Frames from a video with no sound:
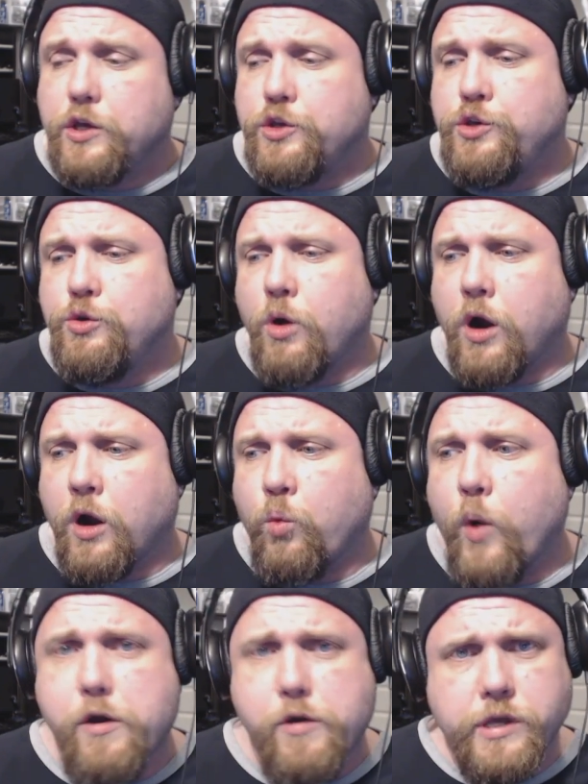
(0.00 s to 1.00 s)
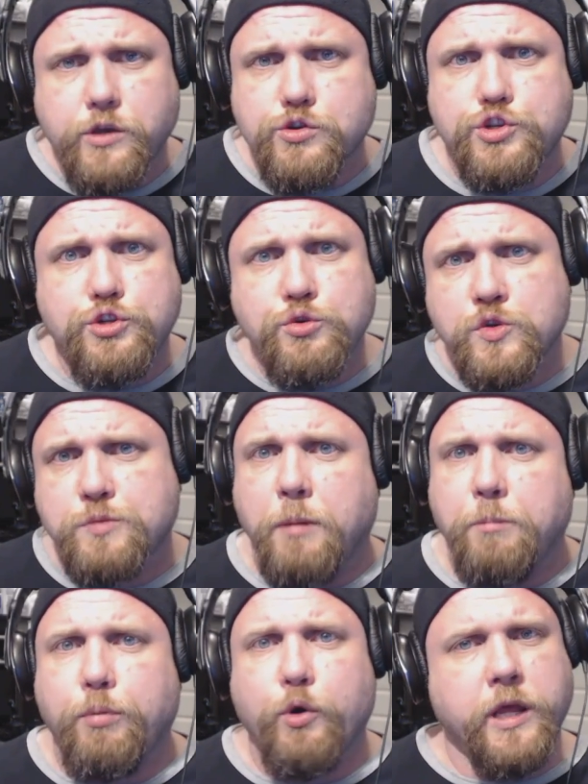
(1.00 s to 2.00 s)
you are wearing your shoes
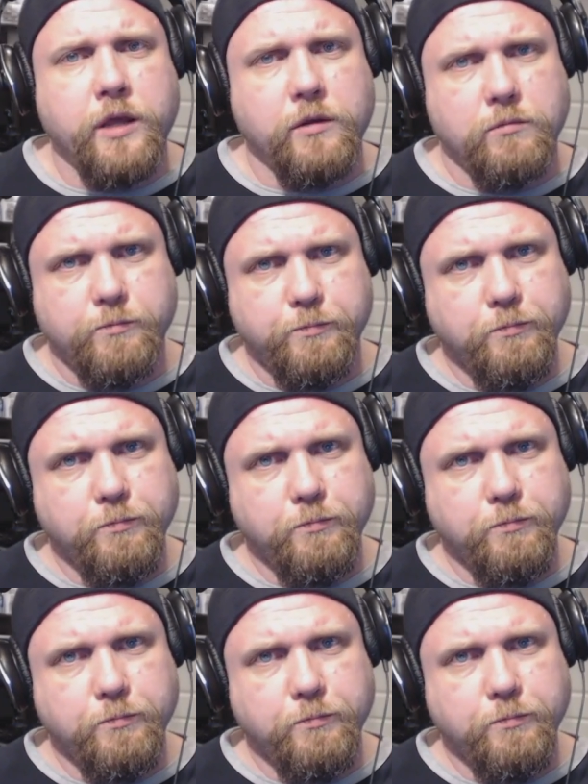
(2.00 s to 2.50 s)
but putting